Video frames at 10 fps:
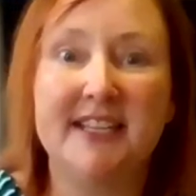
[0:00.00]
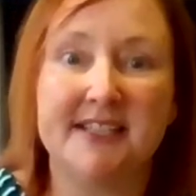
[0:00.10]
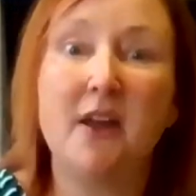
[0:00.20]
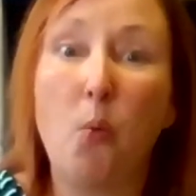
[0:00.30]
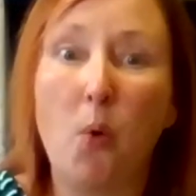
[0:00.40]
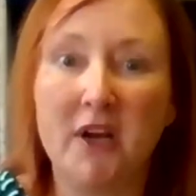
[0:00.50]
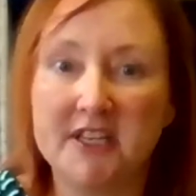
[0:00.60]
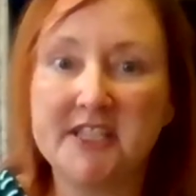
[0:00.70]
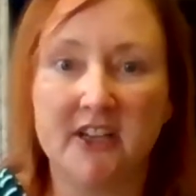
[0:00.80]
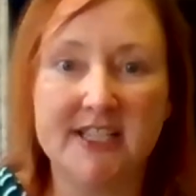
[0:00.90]
isn't a one
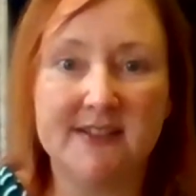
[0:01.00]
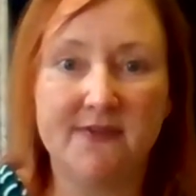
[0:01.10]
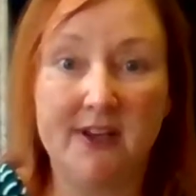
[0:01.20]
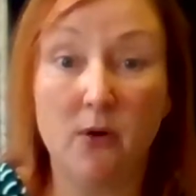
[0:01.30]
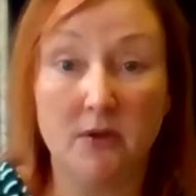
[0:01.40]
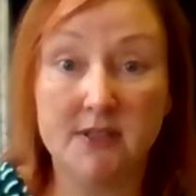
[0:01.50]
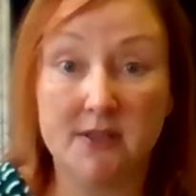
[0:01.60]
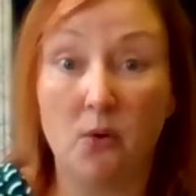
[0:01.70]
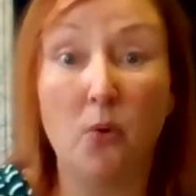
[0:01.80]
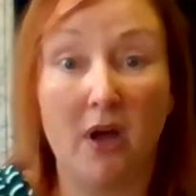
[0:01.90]
size fits
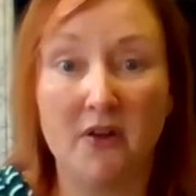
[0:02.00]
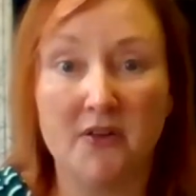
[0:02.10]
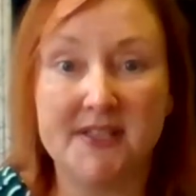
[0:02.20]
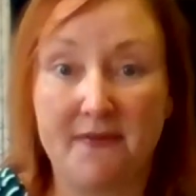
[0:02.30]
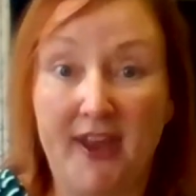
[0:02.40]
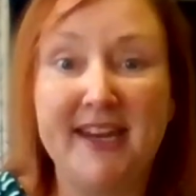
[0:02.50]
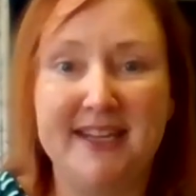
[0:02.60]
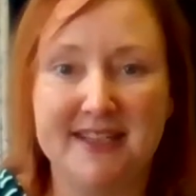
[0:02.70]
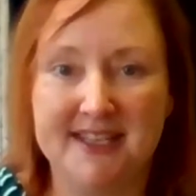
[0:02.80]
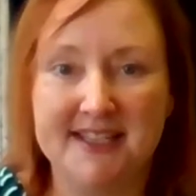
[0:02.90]
all answer for
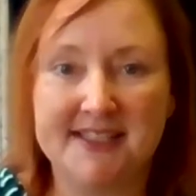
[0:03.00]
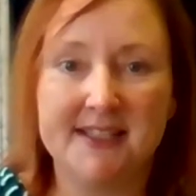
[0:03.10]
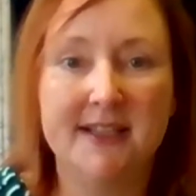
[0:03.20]
any of this.